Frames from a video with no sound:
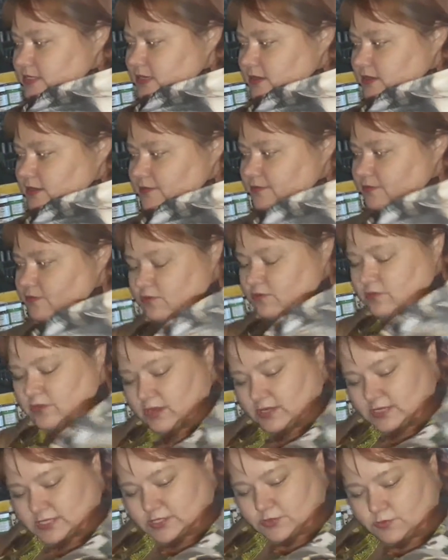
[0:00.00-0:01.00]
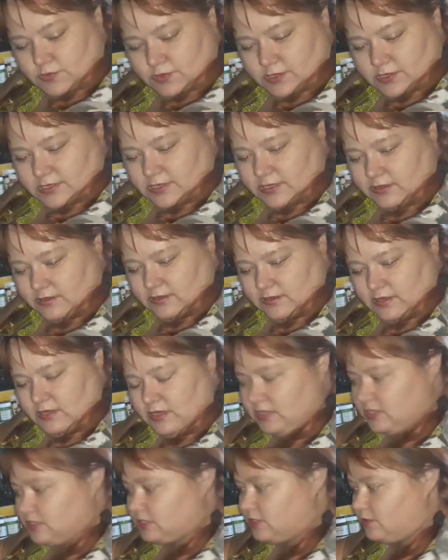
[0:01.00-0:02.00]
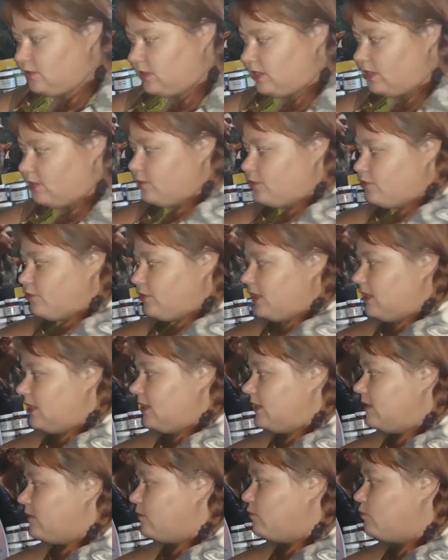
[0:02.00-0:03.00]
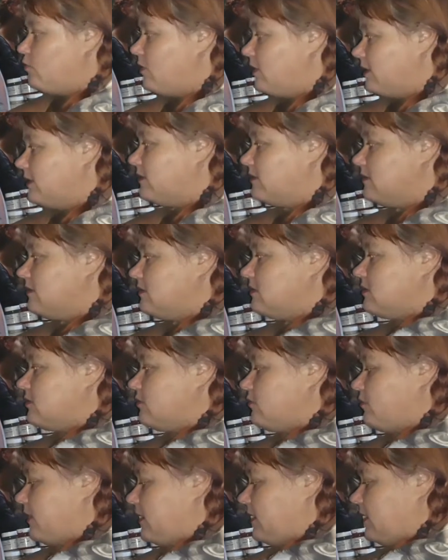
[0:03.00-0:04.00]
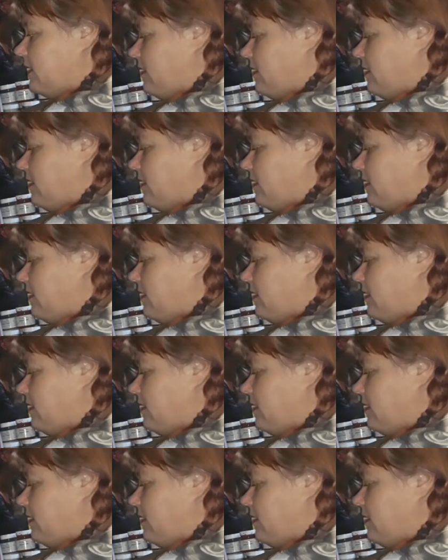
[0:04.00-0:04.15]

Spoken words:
for nice wording. So what I would really want, really,